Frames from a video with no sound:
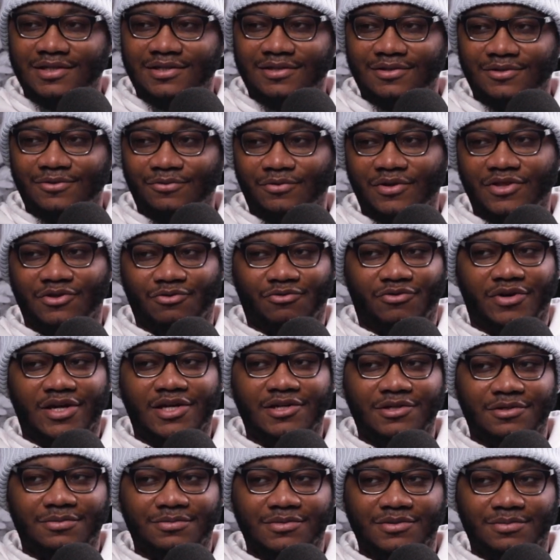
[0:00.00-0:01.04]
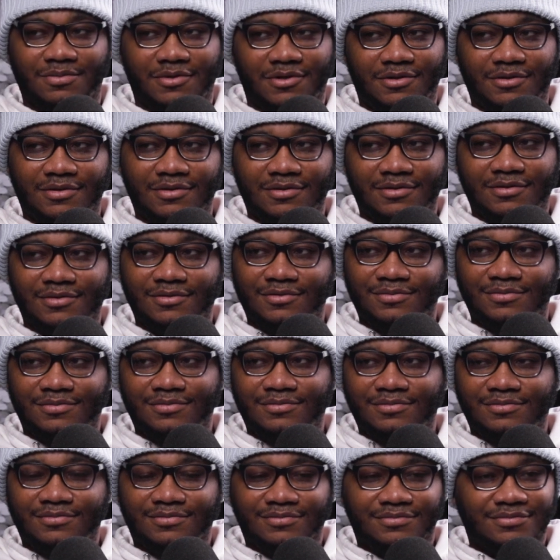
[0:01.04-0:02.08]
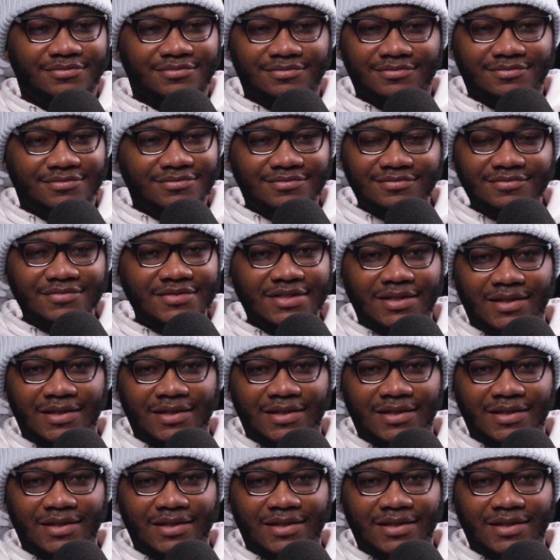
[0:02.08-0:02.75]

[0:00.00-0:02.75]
Like how you go back to that, bro? How you go back to that?